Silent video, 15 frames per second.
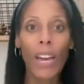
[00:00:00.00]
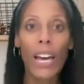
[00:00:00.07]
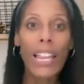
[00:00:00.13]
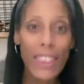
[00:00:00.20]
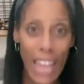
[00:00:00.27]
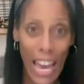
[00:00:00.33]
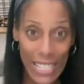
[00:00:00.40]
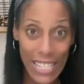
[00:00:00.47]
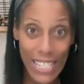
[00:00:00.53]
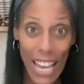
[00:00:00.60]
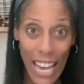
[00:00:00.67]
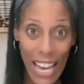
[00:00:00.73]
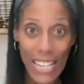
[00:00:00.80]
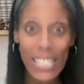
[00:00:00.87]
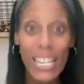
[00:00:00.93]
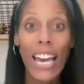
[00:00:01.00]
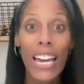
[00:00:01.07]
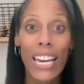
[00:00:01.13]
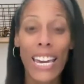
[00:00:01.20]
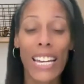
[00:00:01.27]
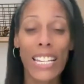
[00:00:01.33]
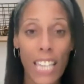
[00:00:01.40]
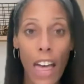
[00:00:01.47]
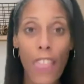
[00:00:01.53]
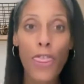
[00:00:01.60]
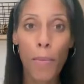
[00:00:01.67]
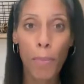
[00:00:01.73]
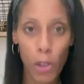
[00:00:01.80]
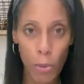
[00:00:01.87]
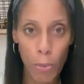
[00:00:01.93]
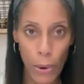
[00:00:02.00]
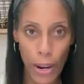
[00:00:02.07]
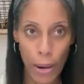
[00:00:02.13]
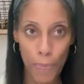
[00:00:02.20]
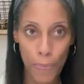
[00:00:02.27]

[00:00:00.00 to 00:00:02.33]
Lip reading: that says get the blueprint.